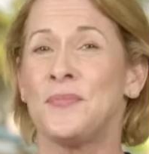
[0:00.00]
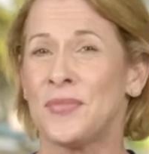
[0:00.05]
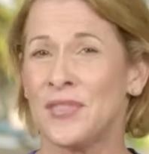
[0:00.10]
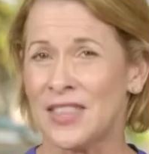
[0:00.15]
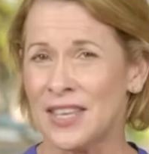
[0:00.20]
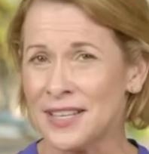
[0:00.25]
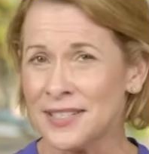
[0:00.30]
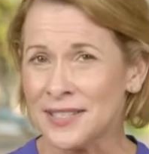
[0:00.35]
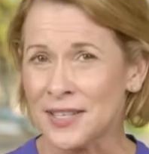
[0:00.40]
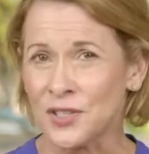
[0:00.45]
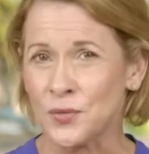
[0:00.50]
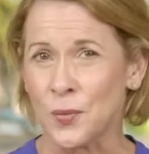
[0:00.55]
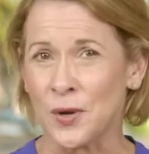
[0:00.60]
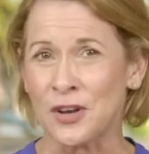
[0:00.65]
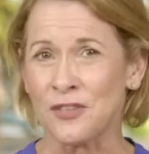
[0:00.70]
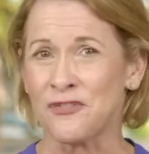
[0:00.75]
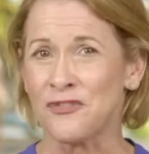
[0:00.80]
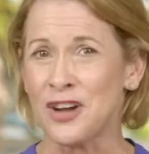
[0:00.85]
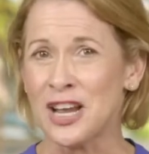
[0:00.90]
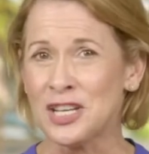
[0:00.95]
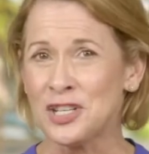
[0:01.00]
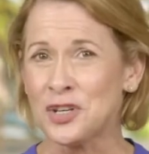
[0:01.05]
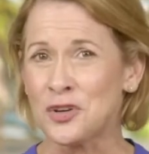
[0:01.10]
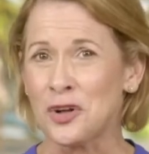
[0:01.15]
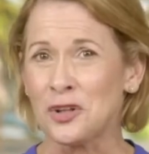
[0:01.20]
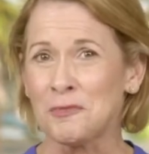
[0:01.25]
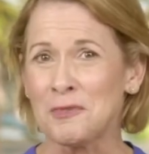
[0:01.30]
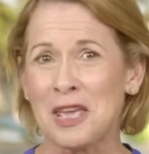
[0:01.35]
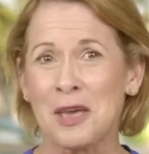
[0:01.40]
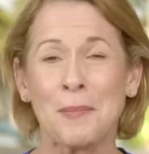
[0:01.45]
This is when a friend
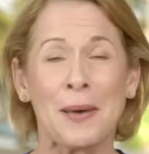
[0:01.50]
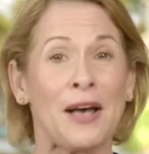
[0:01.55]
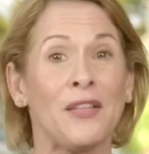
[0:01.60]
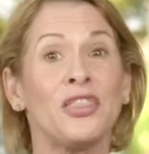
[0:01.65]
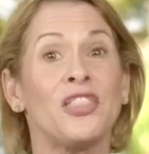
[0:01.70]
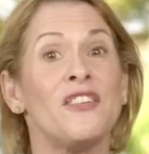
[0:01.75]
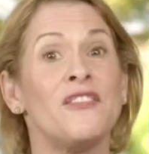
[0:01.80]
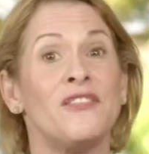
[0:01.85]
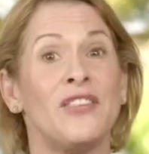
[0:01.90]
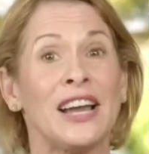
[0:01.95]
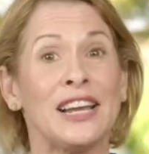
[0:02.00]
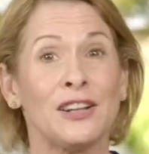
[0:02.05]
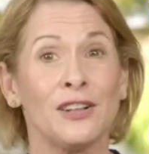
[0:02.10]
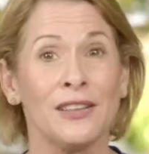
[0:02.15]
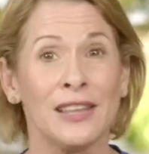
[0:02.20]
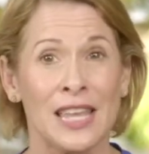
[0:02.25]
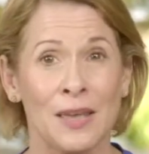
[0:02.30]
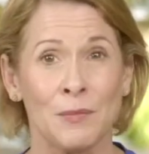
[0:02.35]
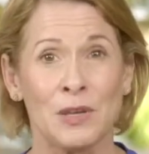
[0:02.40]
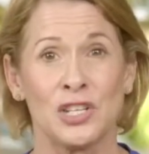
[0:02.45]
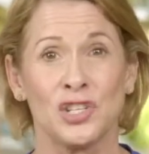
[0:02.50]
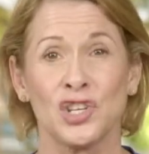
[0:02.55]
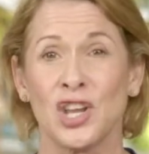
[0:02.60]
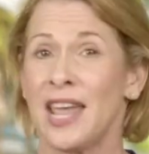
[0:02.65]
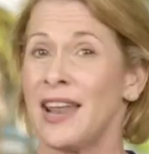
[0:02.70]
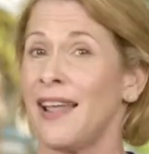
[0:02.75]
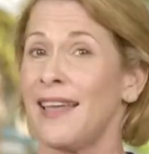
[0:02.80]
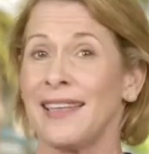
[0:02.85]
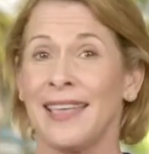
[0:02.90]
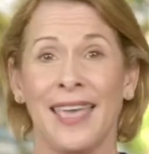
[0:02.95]
told me about the Vital Image,
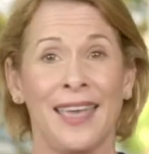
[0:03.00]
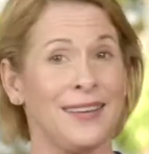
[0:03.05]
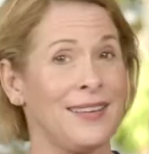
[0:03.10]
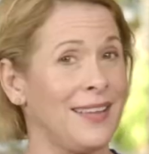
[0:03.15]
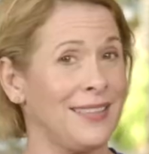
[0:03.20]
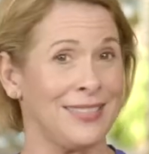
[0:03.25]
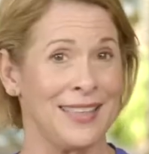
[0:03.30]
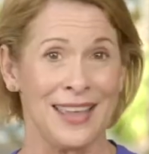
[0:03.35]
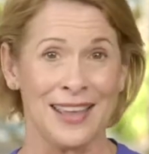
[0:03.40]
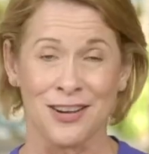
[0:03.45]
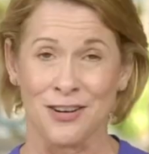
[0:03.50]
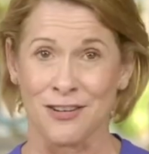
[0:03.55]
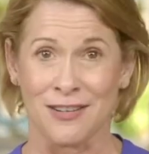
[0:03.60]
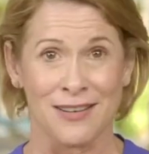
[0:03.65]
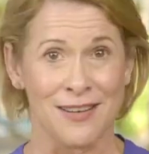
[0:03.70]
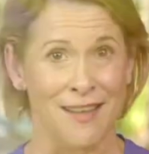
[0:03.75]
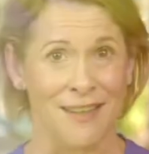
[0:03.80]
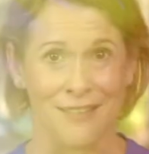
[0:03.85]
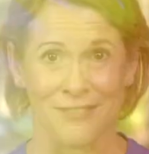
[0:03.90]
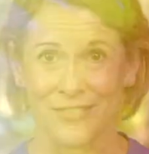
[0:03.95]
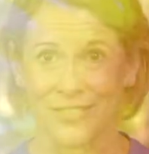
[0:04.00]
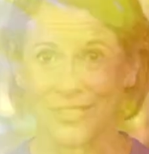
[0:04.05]
and I cannot thank her enough.